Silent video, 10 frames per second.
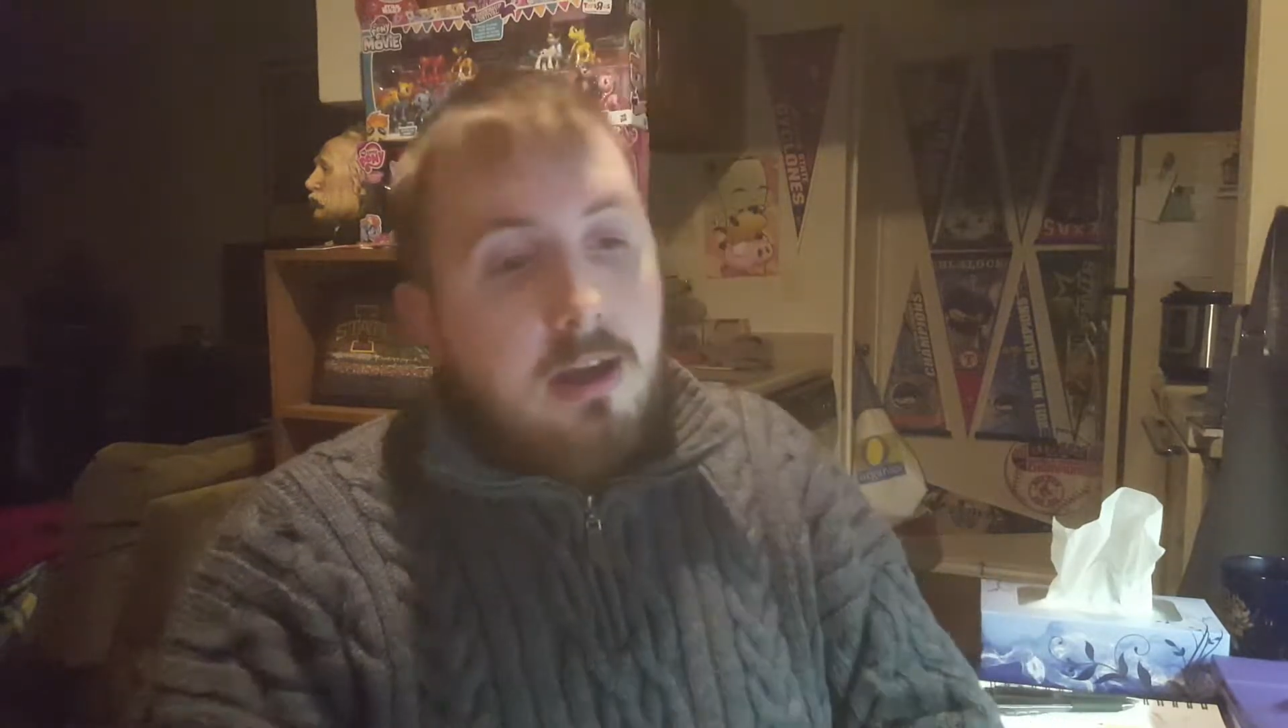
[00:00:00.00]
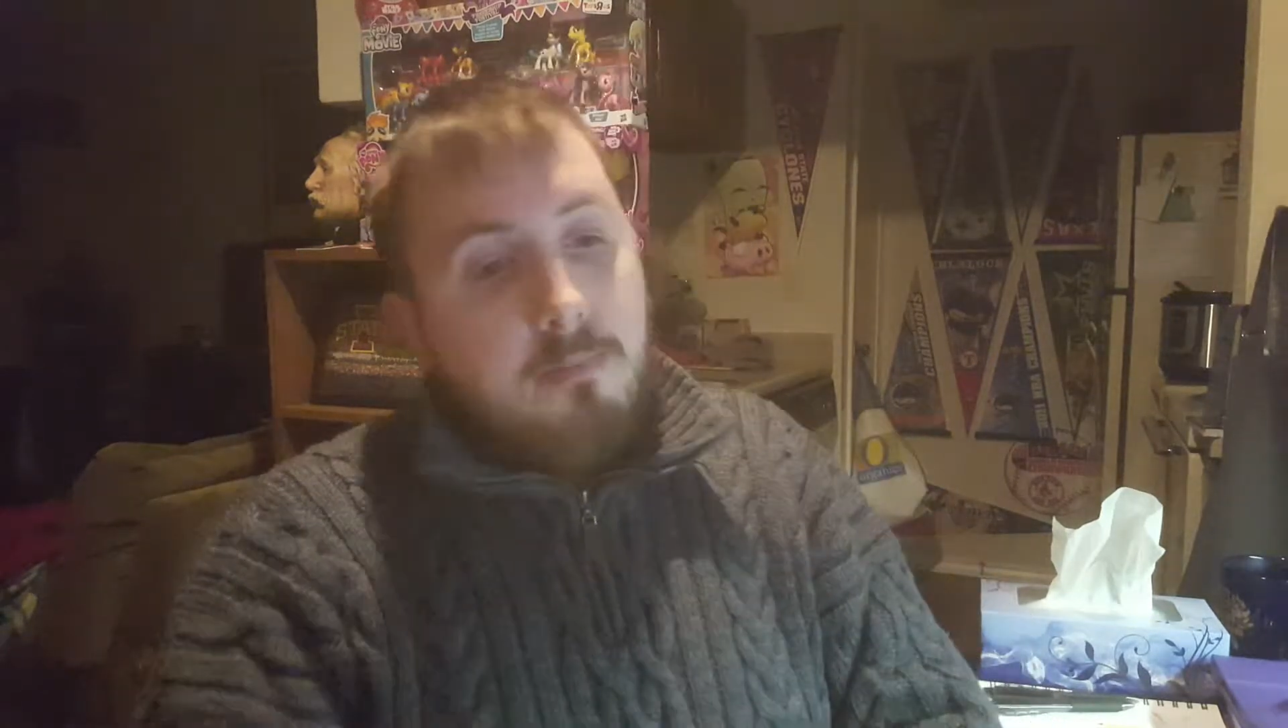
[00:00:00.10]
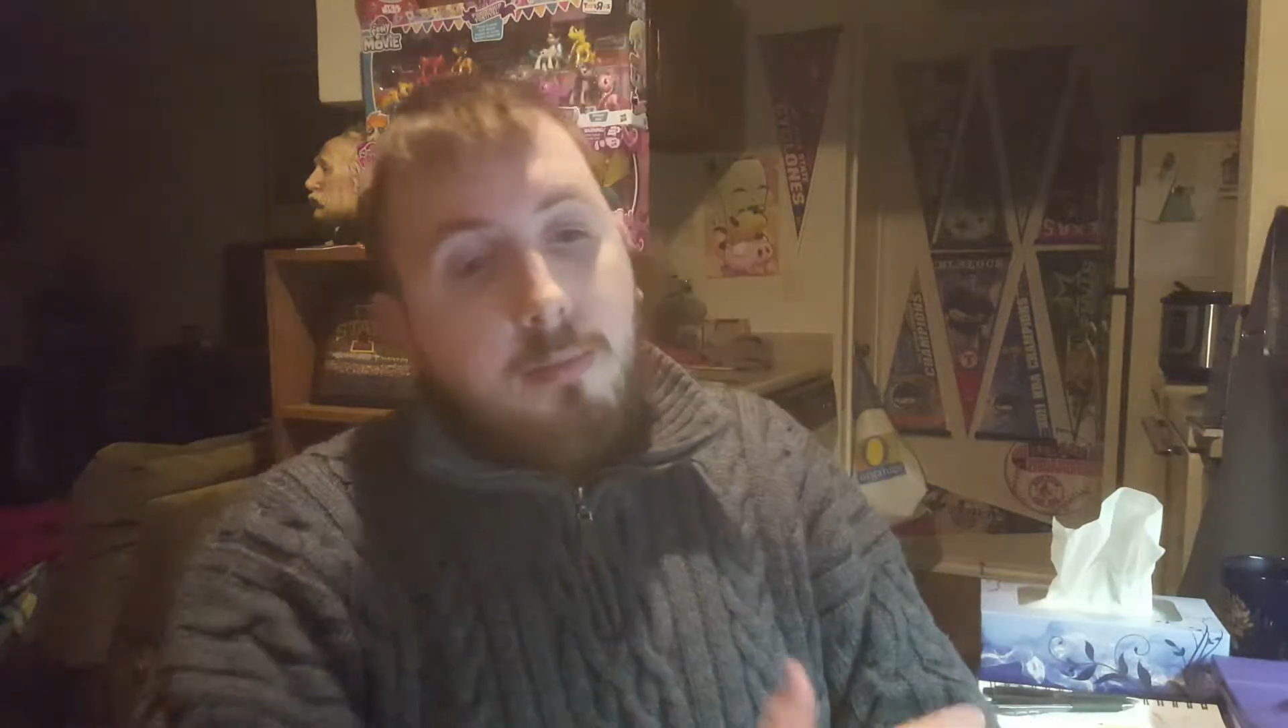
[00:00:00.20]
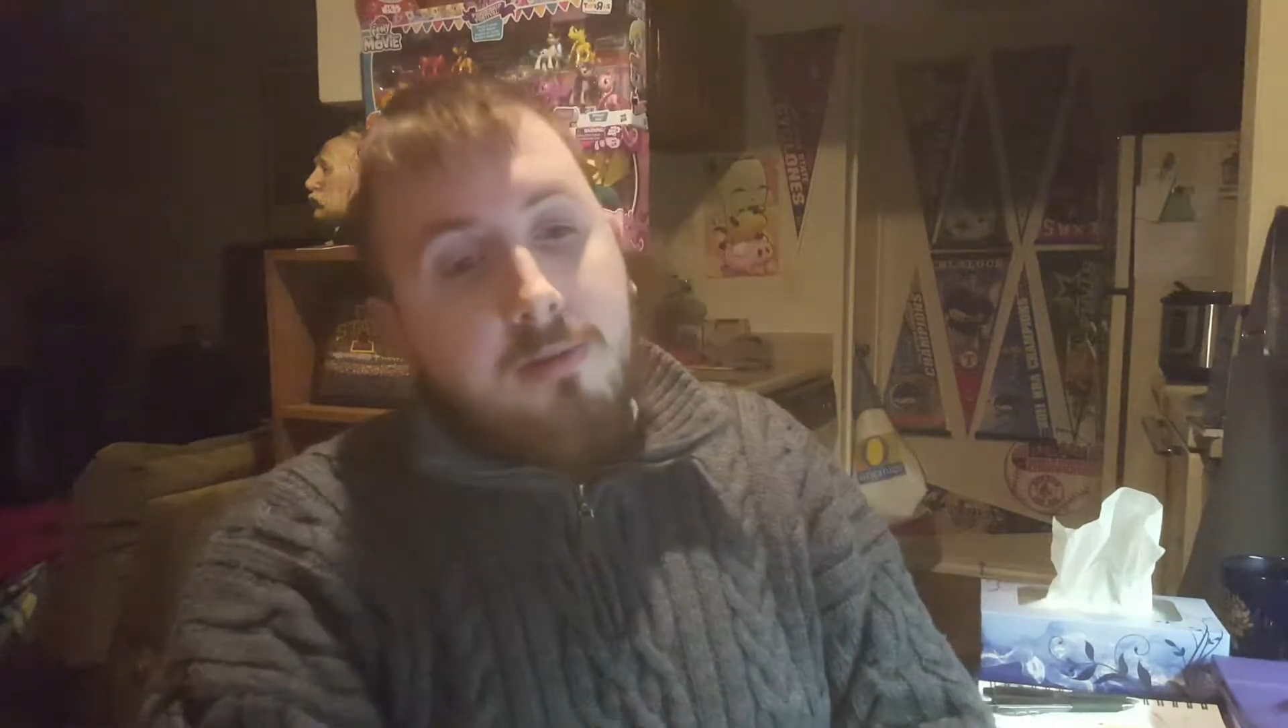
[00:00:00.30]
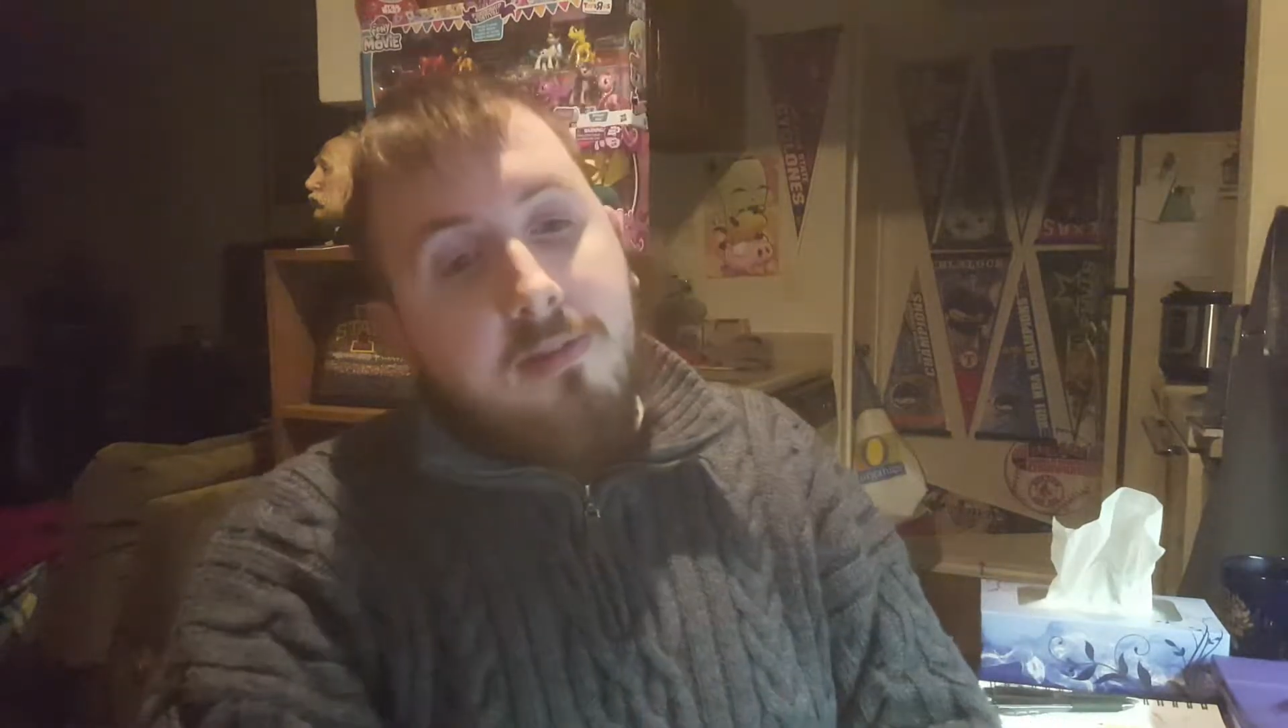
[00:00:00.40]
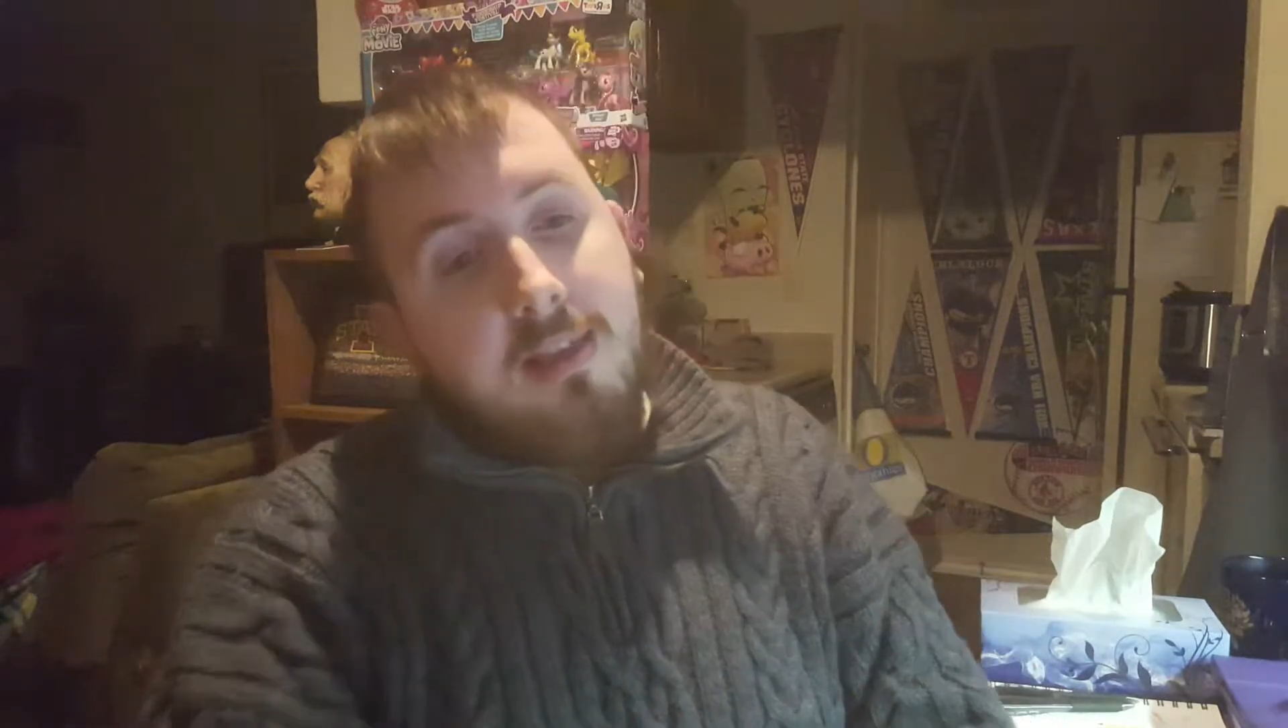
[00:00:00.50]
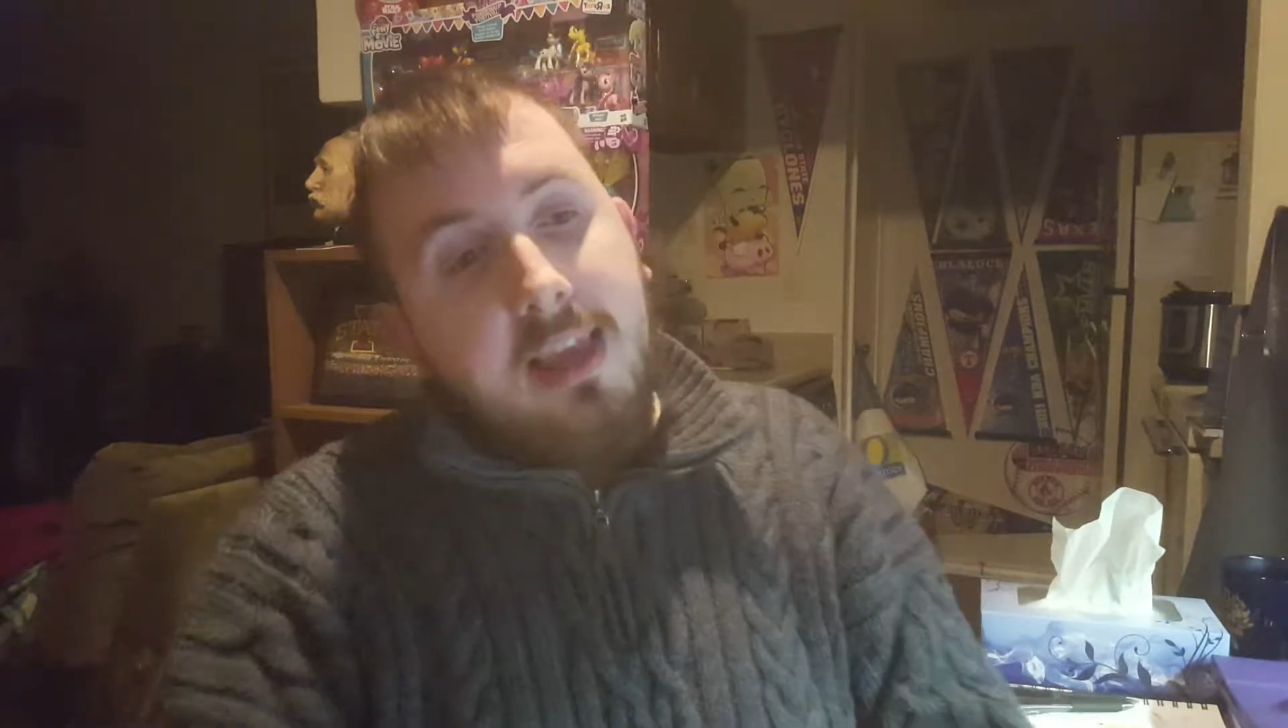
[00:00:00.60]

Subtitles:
Most of the